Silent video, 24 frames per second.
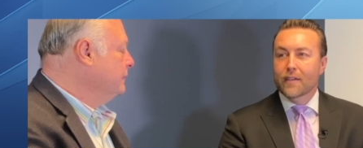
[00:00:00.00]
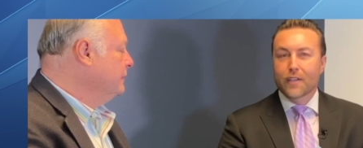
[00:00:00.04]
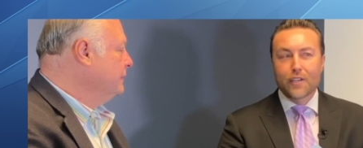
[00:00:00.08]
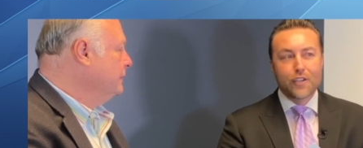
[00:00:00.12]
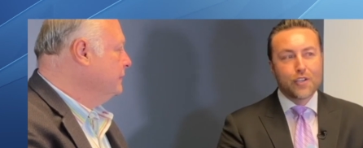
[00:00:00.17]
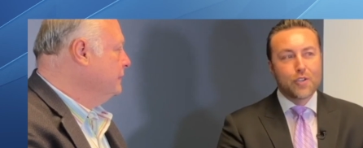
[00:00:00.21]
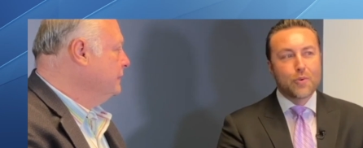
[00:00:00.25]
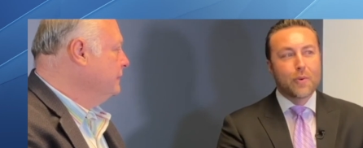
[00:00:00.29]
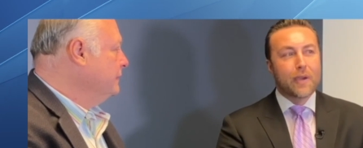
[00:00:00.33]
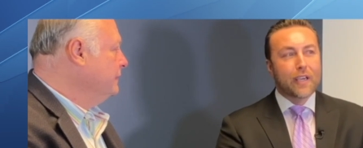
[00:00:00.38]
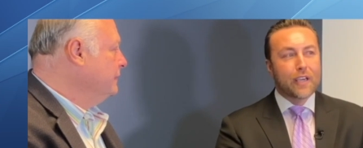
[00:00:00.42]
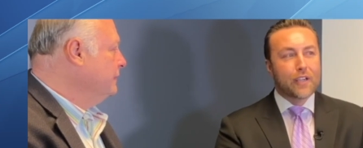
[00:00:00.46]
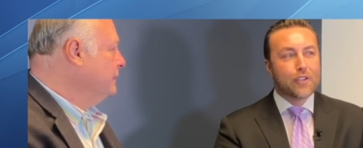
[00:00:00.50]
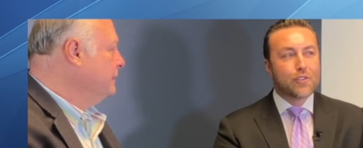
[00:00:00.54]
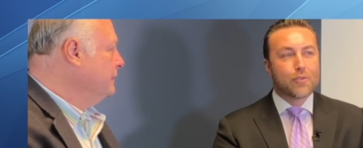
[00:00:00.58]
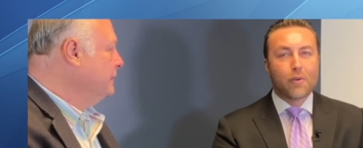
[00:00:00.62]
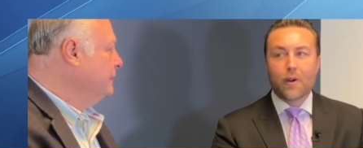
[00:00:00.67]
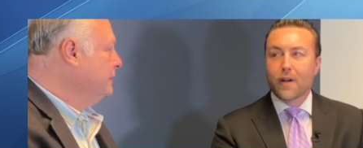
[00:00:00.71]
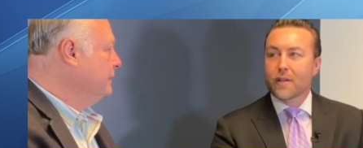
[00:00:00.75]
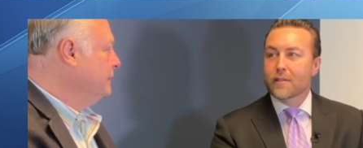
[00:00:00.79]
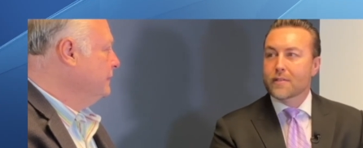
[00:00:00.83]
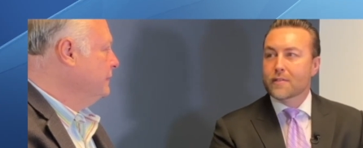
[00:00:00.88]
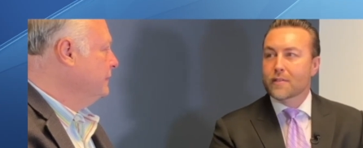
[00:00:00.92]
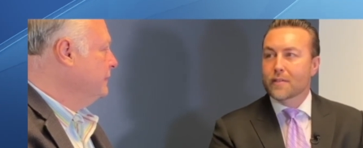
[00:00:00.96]
Speaker 1: doing a
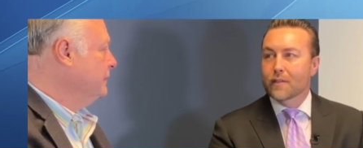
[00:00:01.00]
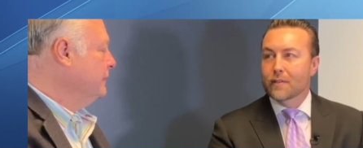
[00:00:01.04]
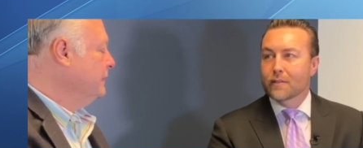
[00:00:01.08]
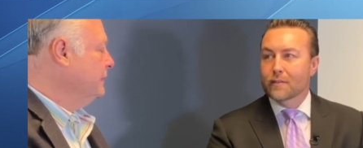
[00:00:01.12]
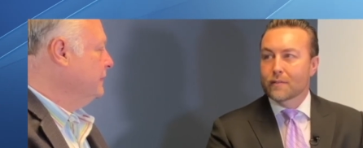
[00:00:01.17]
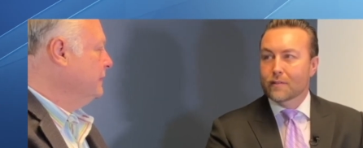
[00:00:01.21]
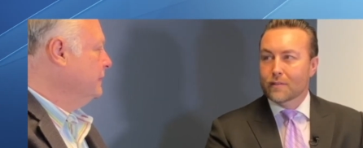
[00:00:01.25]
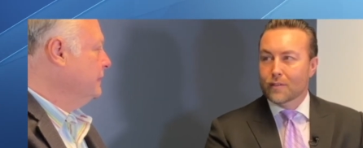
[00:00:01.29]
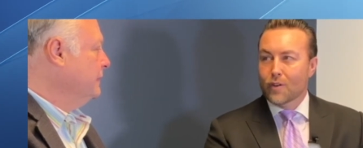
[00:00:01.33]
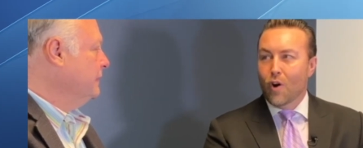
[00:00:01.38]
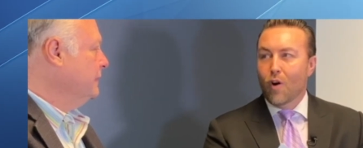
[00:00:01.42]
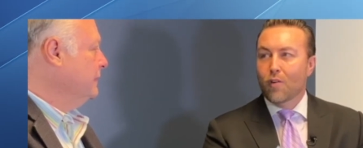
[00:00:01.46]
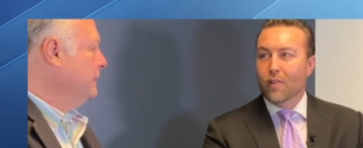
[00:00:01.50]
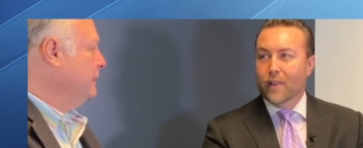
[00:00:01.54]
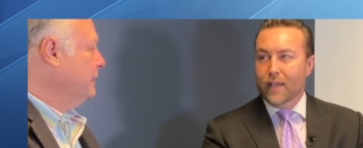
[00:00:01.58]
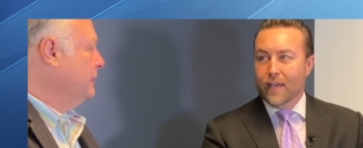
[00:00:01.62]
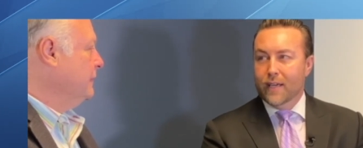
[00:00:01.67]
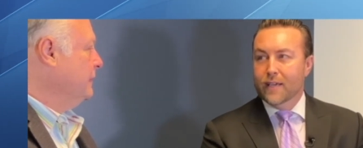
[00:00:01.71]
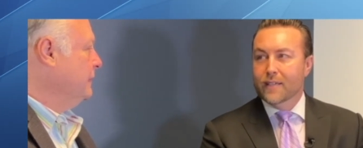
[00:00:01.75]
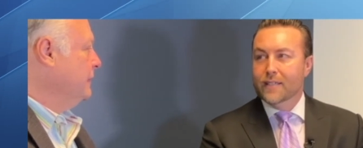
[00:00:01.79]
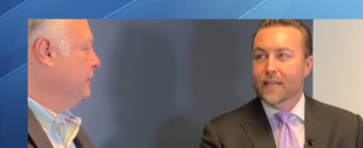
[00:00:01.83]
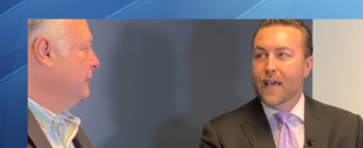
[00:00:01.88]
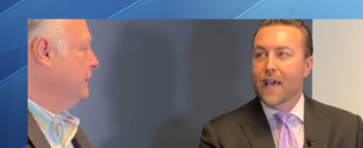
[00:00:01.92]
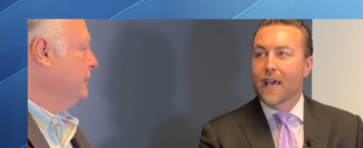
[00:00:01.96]
trust and calling
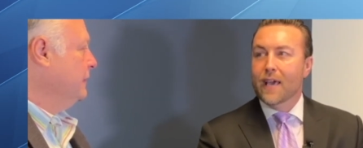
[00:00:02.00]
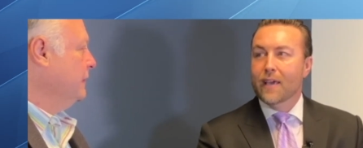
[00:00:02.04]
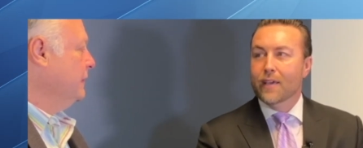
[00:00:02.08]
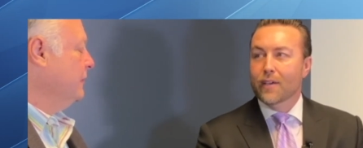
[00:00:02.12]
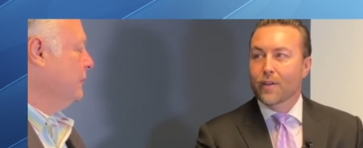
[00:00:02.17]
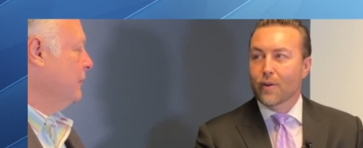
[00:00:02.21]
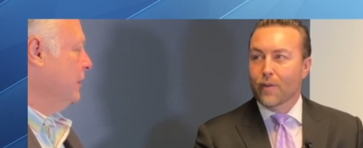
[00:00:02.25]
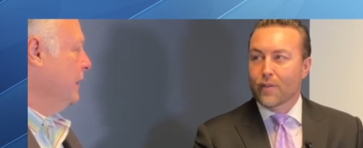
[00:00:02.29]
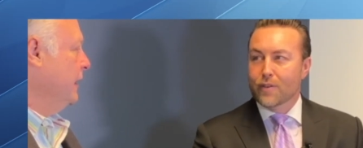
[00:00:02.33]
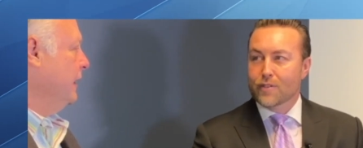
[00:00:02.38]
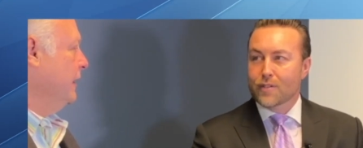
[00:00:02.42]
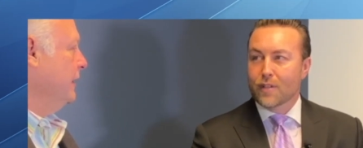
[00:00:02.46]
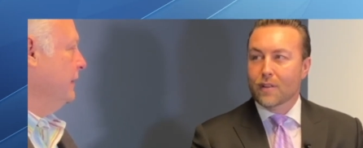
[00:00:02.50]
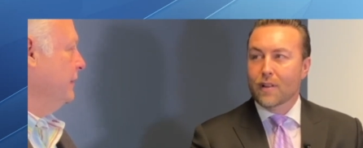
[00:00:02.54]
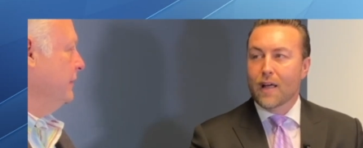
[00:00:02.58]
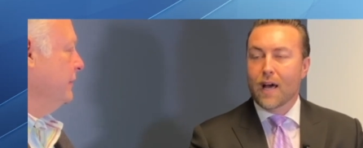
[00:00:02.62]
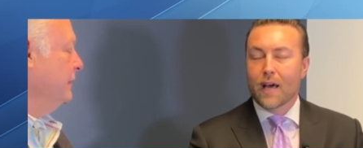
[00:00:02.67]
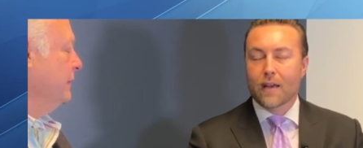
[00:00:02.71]
it a day. You know, right. there's a lot